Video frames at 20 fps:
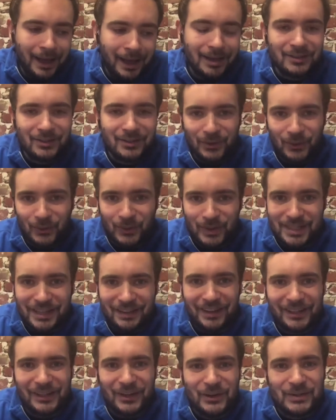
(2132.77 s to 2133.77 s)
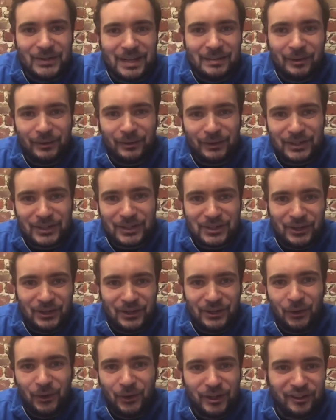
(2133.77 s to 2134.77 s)
and we'll see how that goes. I'm not really
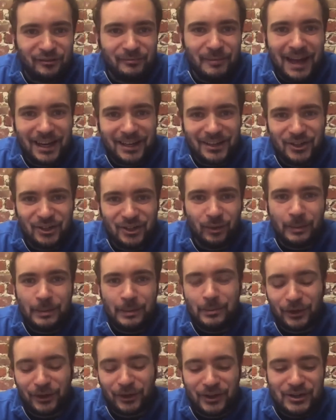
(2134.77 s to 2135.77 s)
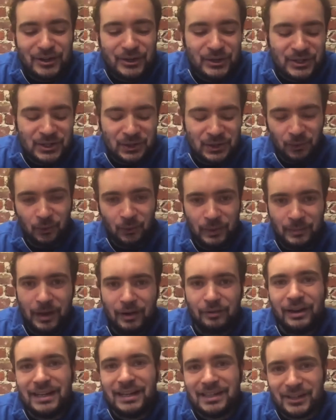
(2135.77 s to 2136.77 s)
sure the order of magnitude of what people are going to do, so we
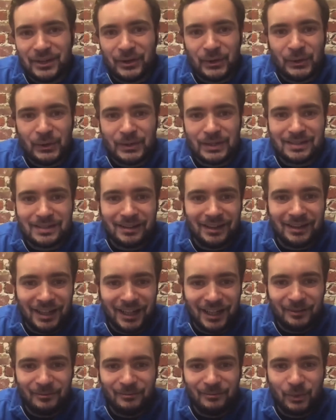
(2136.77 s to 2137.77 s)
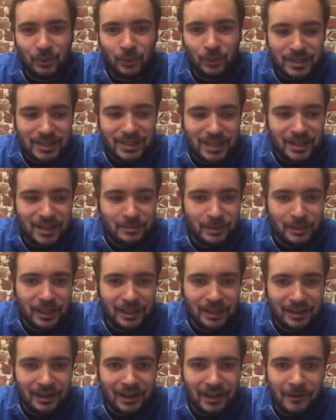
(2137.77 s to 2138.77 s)
might raise those. We'll see.
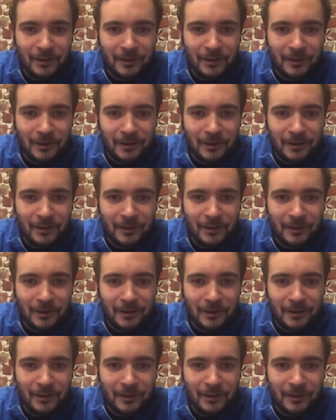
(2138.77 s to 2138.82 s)
But